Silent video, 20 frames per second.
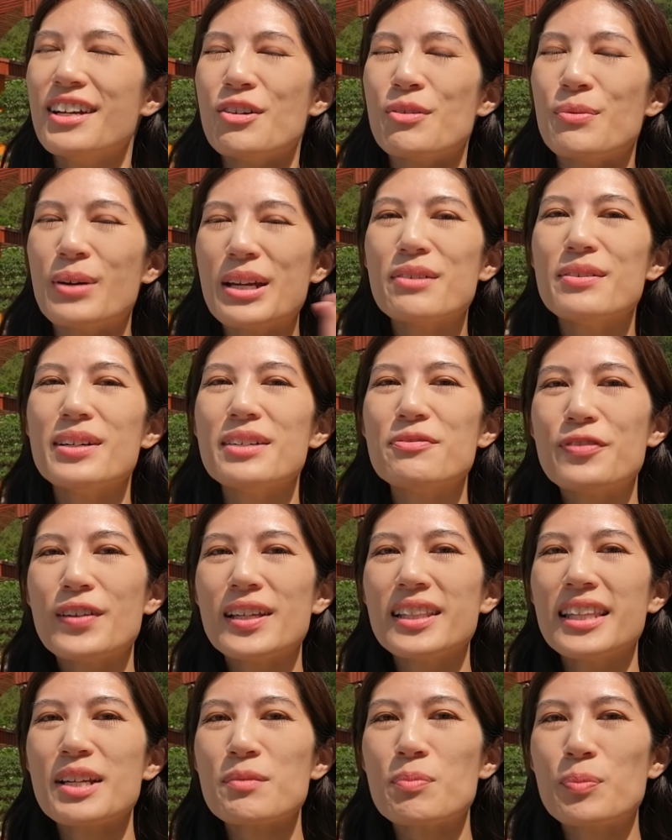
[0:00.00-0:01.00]
we were
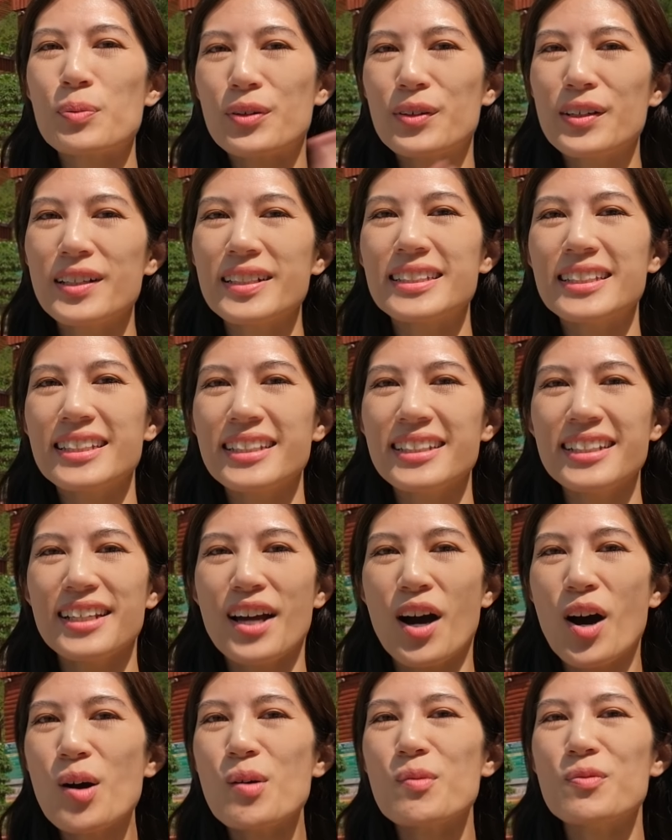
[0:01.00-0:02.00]
feeling pretty
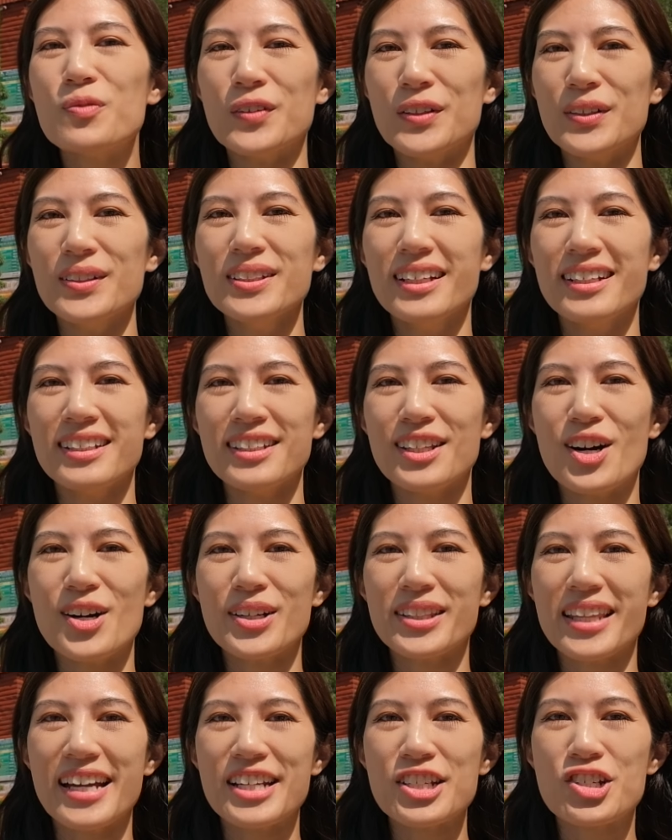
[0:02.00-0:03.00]
hopeful
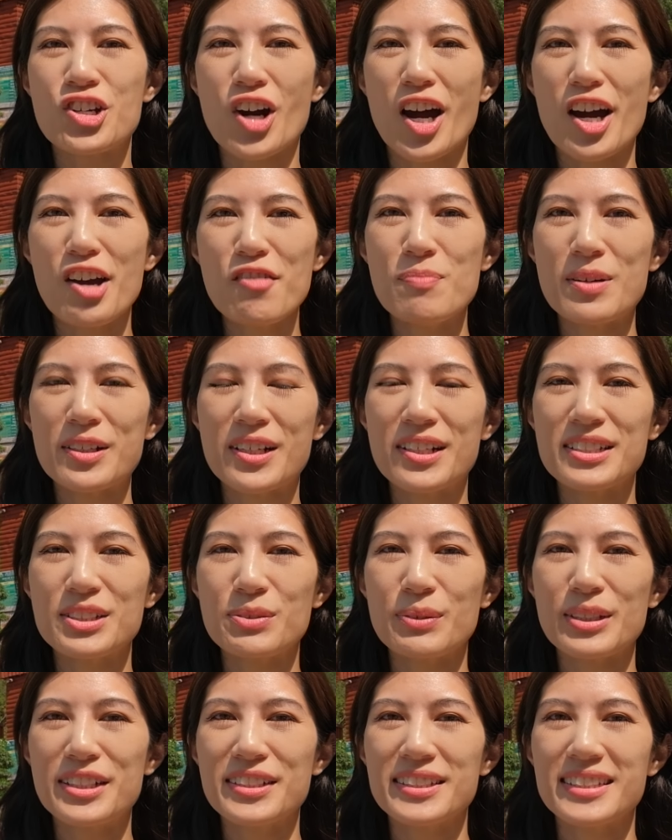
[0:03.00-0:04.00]
along that drive because
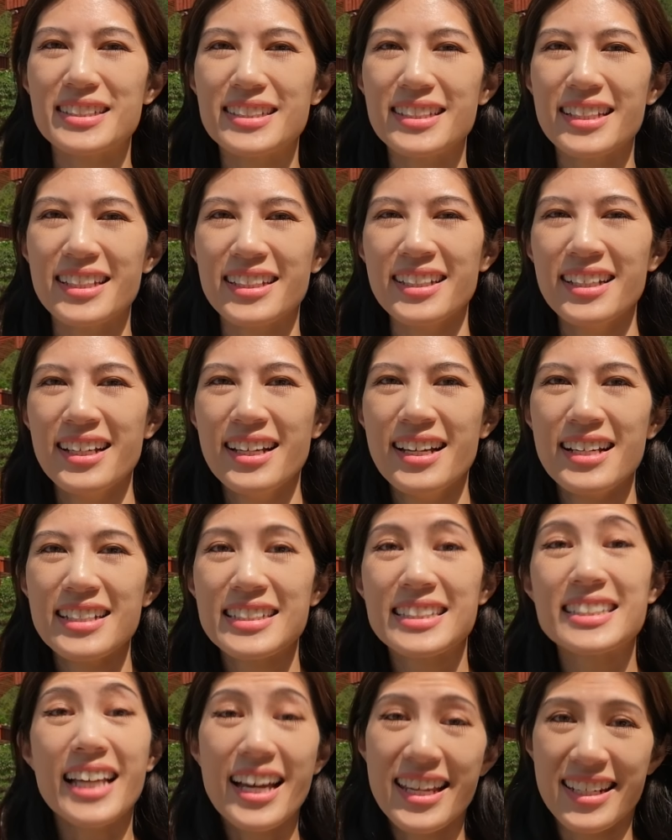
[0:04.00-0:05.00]
we could see
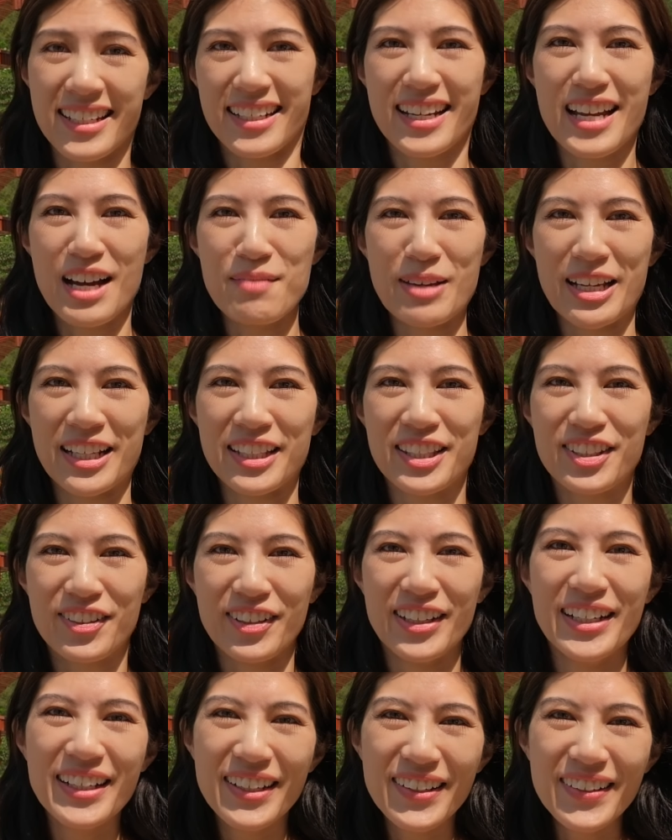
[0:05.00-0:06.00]
sun coming
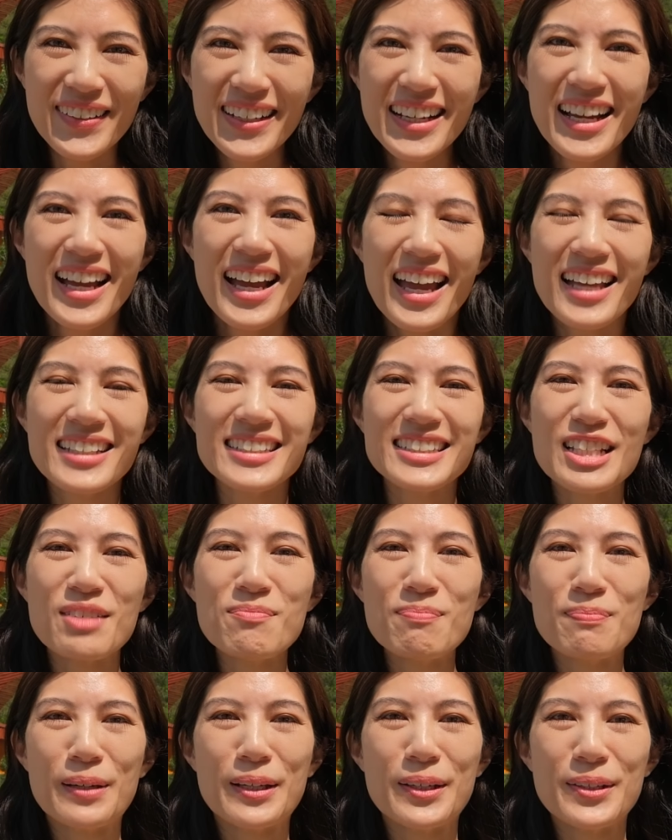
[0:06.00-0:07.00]
through and
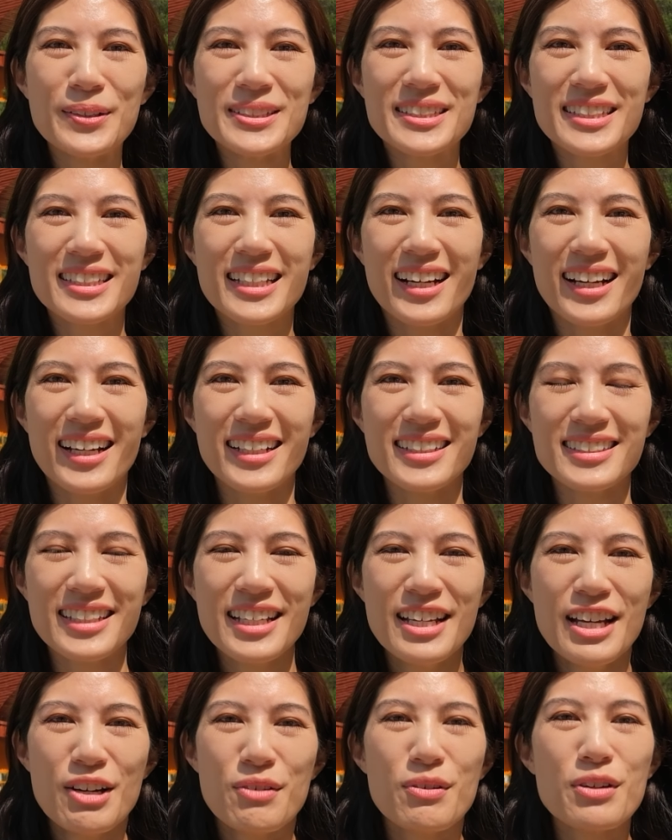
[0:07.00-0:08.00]
some blue skies.
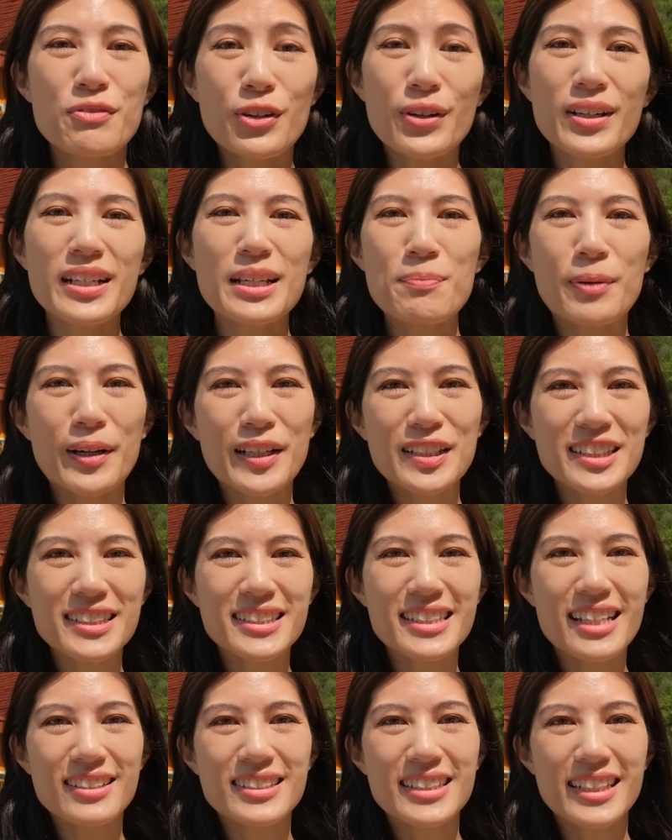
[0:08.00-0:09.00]
We've already
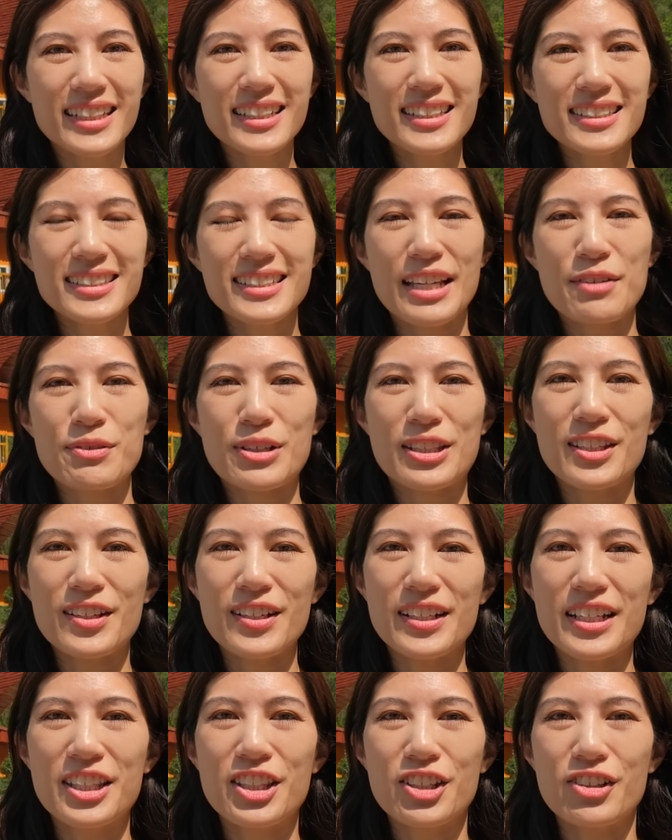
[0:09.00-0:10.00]
purchased our tickets. They were
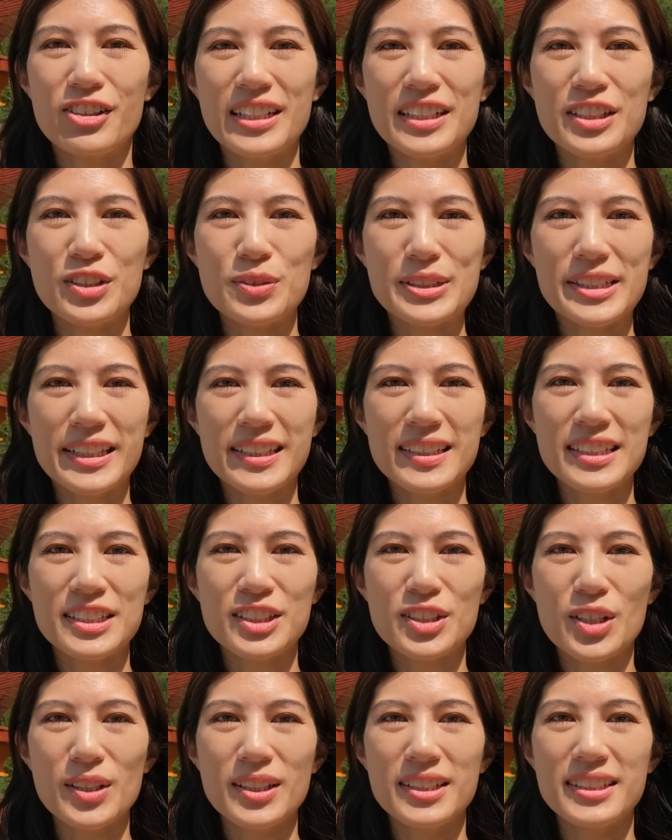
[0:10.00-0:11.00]
33 New
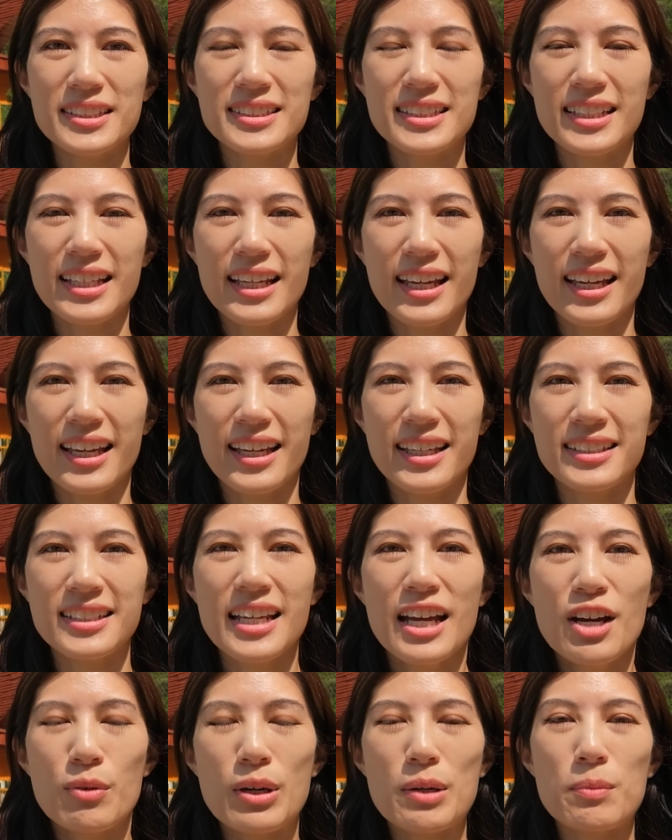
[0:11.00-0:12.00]
Zealand dollars and
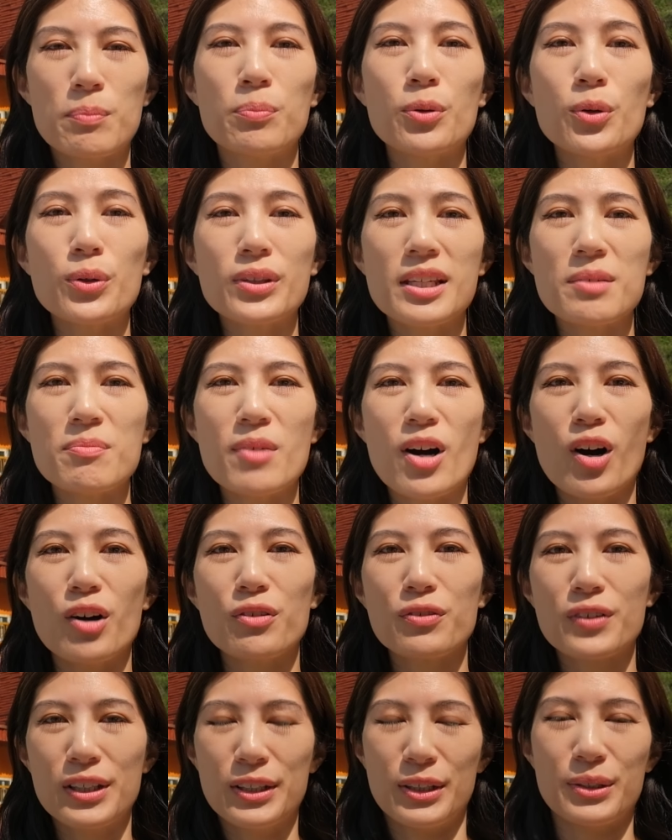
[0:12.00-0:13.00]
we bought them
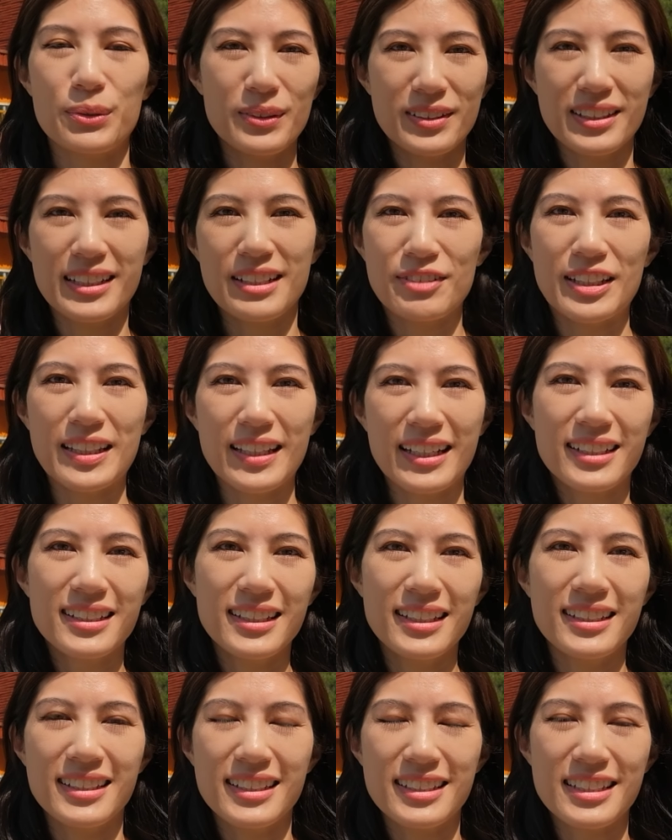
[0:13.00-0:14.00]
off Klook. We'll leave a link
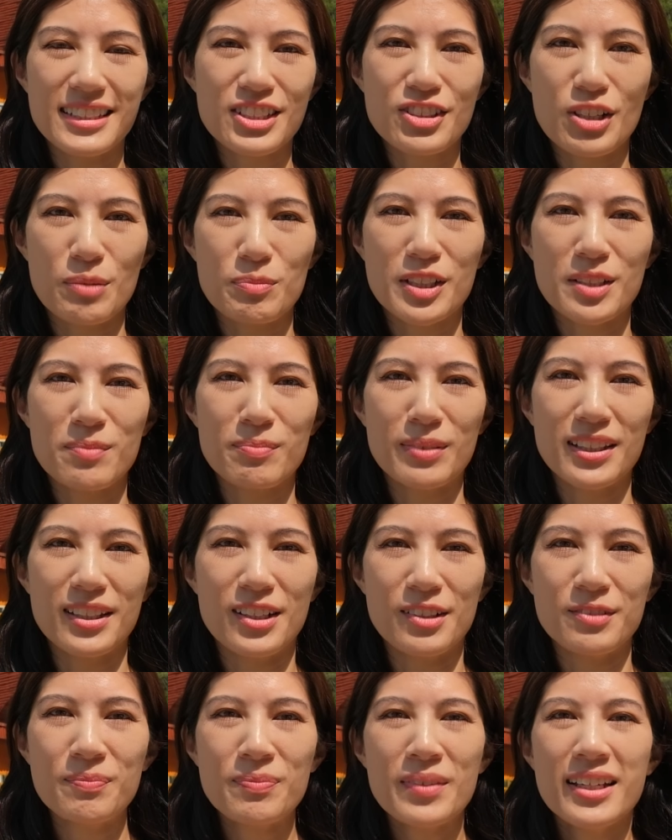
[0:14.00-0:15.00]
in the description
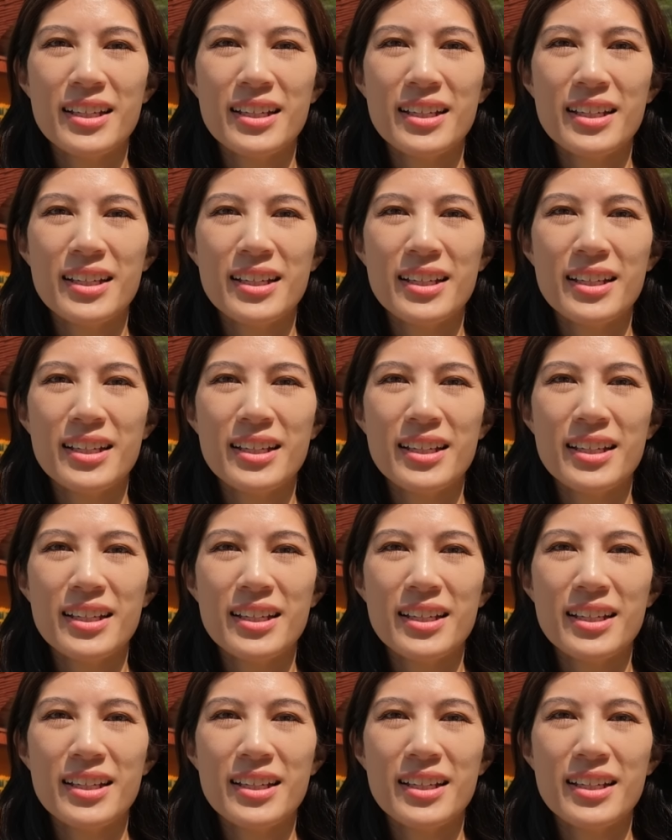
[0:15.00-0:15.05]
below.